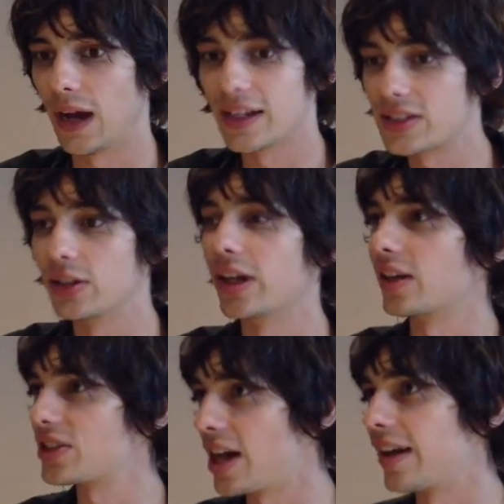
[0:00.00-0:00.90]
I still get
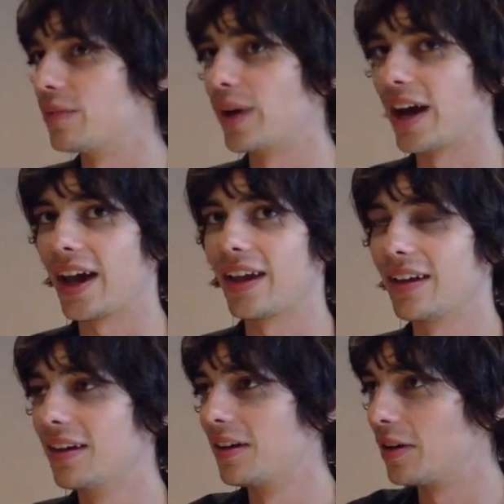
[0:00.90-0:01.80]
excited by
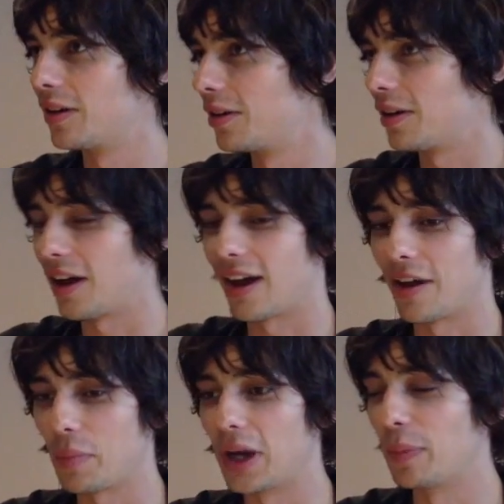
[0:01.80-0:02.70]

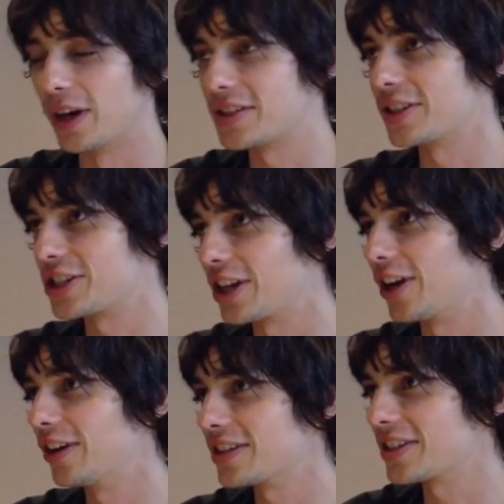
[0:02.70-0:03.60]
many parts of the show.